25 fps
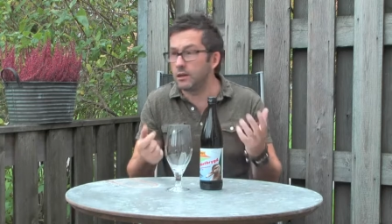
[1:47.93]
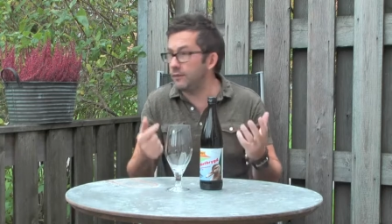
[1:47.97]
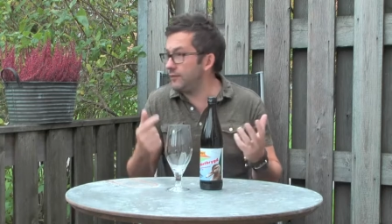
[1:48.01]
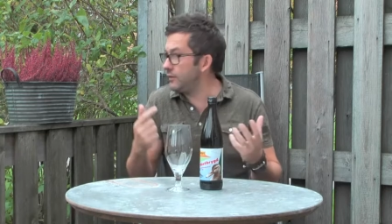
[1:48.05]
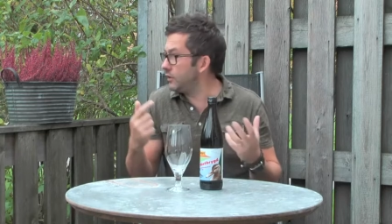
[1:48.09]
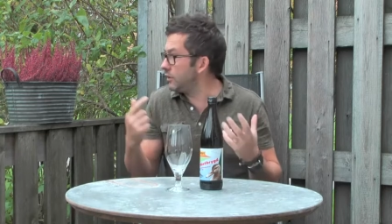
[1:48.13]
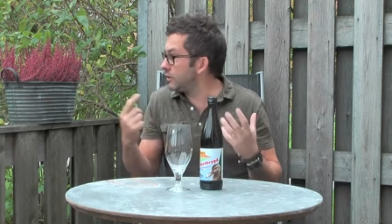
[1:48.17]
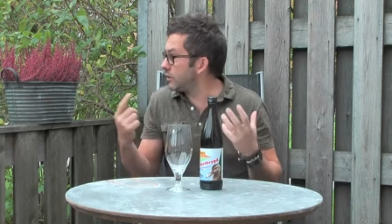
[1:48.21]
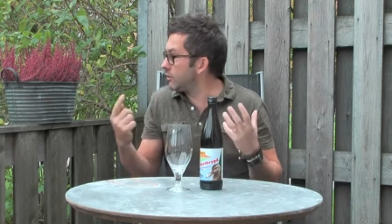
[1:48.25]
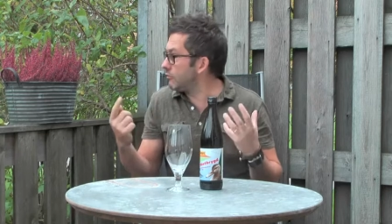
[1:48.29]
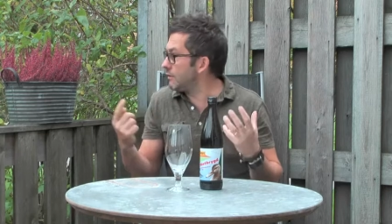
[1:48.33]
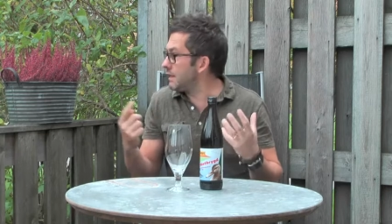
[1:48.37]
if
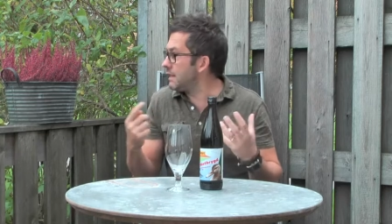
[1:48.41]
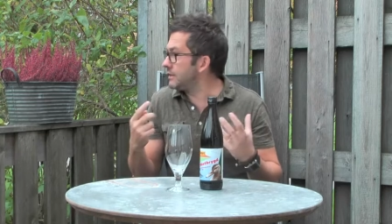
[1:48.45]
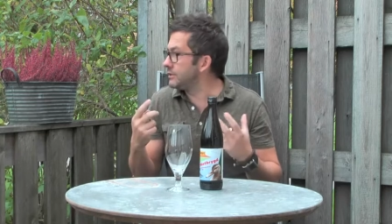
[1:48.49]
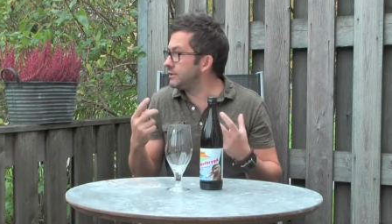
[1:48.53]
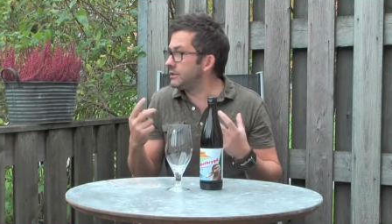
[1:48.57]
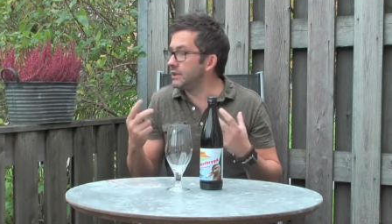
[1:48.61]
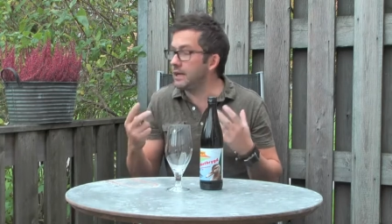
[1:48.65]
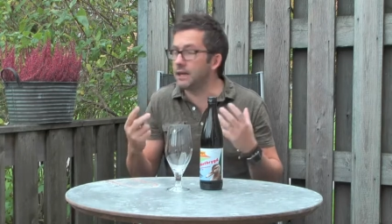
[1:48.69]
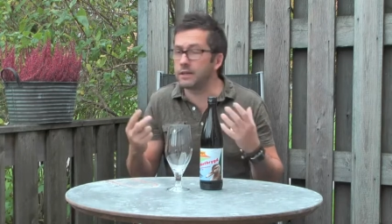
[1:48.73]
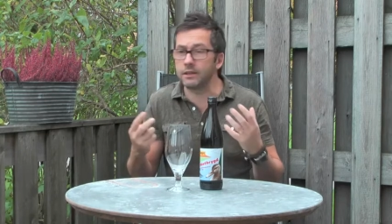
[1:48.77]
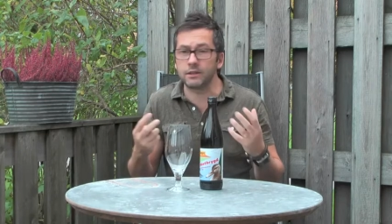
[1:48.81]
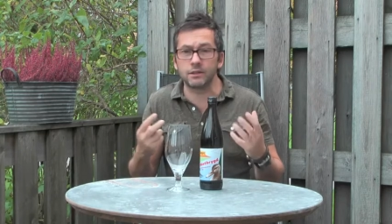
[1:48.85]
you look around
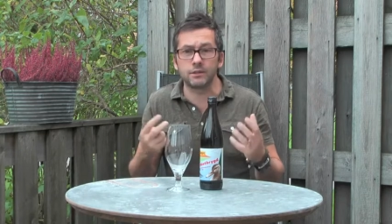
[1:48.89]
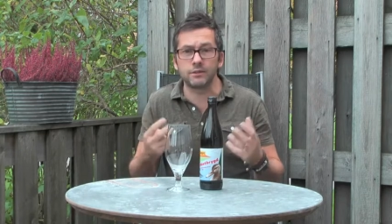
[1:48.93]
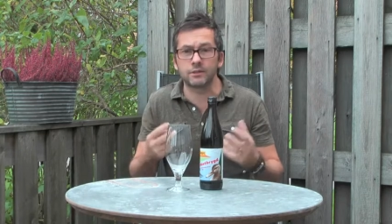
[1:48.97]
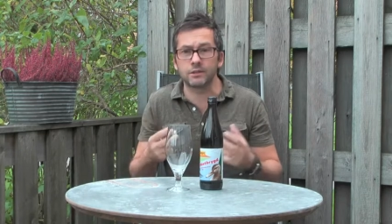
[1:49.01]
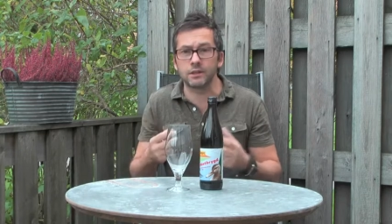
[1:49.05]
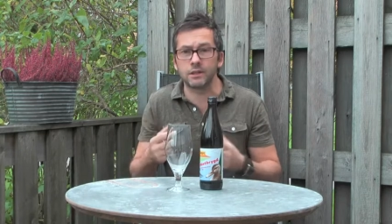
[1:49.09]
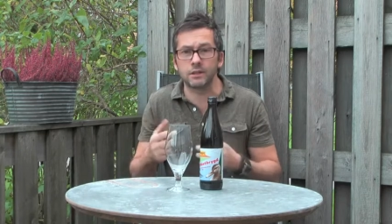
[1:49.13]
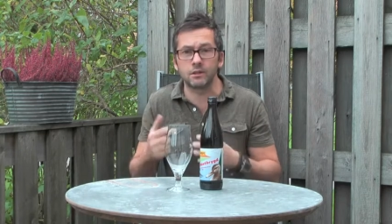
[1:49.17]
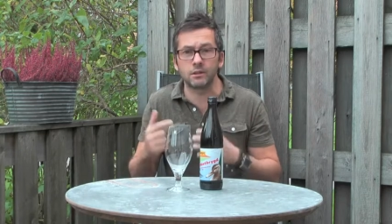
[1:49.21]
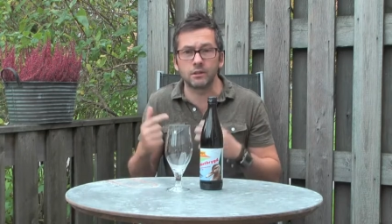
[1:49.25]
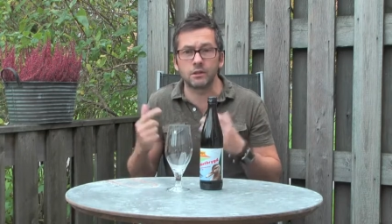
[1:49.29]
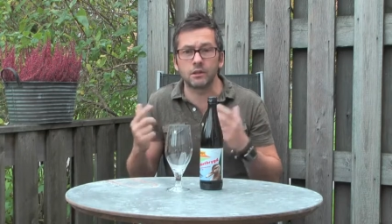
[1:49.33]
you now, you can
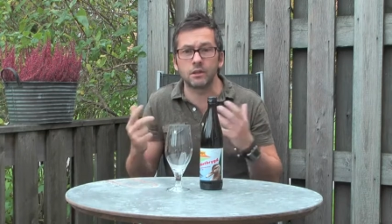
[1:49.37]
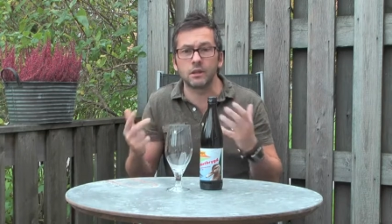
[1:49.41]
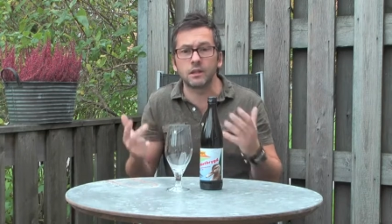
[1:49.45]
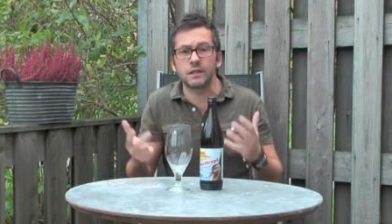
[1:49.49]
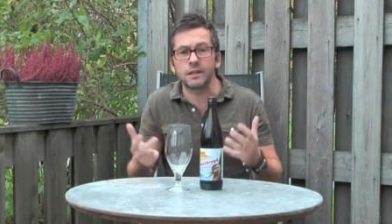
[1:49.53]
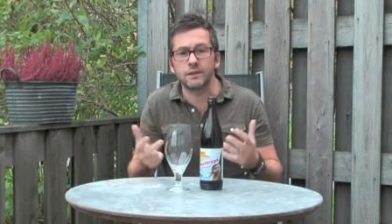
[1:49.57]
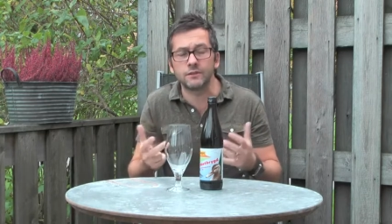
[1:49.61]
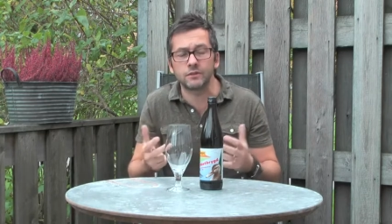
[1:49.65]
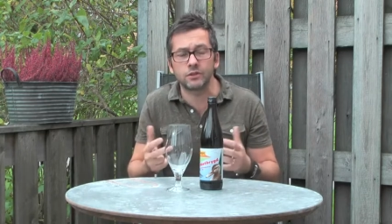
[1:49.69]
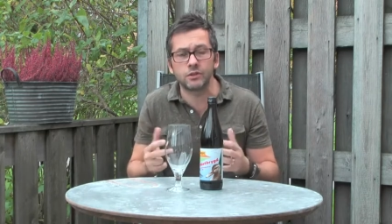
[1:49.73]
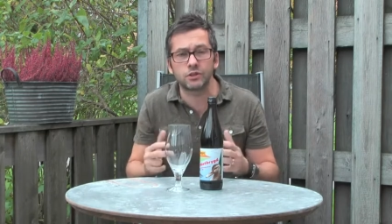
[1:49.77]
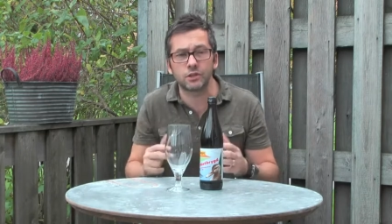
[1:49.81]
see that the
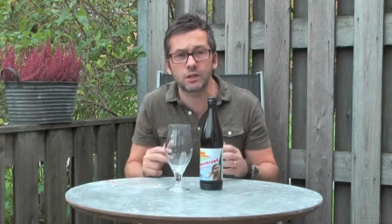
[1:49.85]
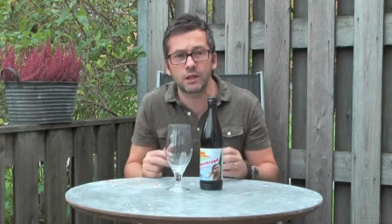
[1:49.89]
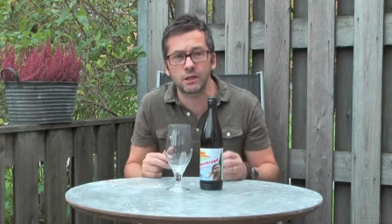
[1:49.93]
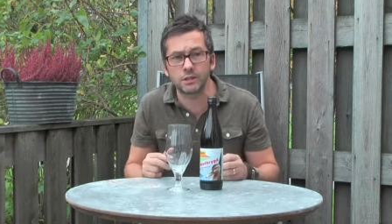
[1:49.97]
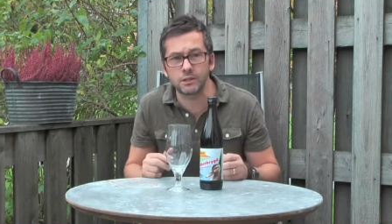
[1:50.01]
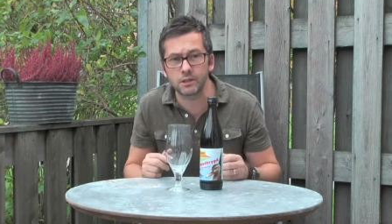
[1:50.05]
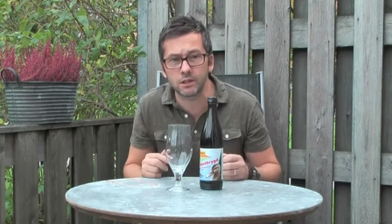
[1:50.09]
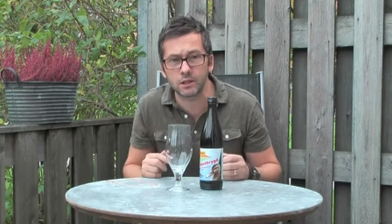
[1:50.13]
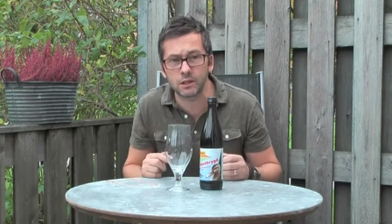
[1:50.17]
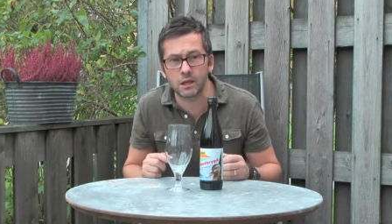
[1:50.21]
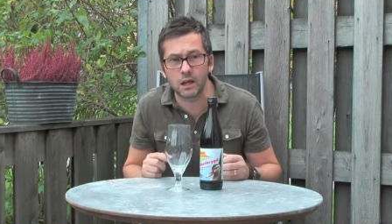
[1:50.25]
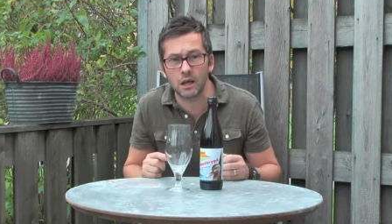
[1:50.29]
leaves are
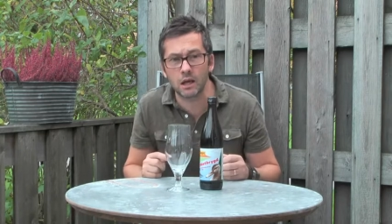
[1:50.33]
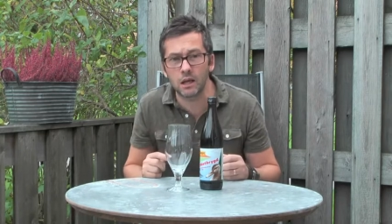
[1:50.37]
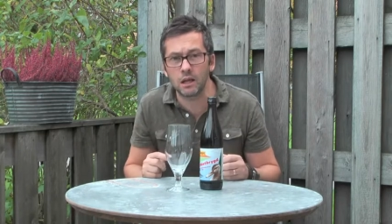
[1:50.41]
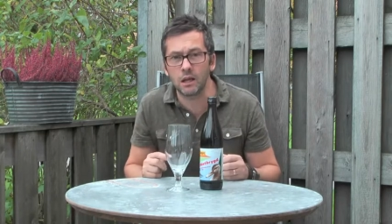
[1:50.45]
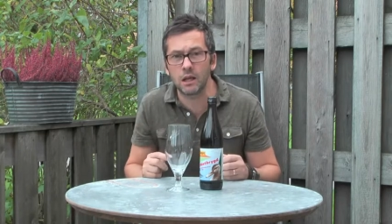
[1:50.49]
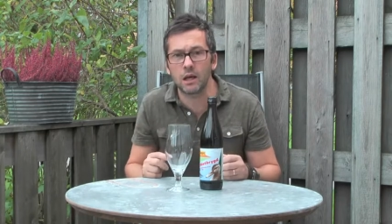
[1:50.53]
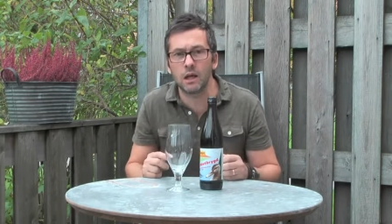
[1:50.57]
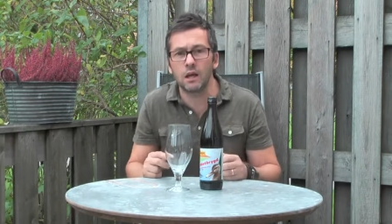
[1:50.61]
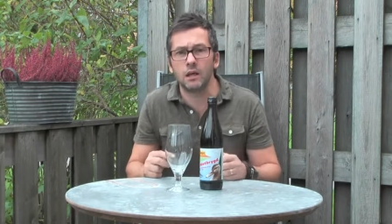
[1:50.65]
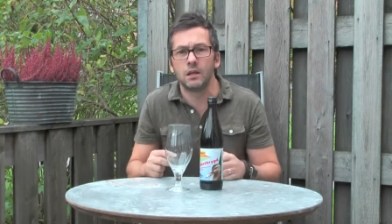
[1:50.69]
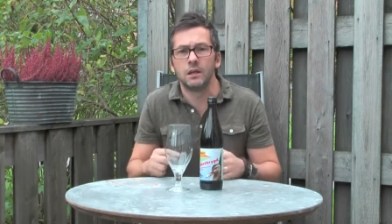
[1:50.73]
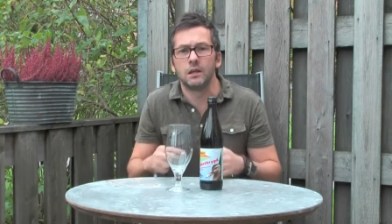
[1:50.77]
changing
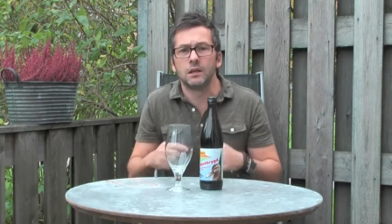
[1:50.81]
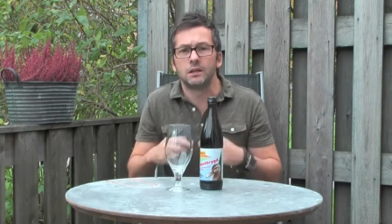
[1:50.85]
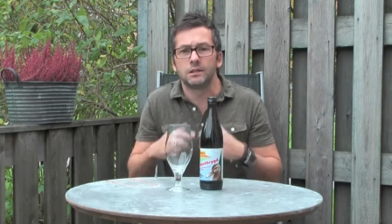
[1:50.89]
colour.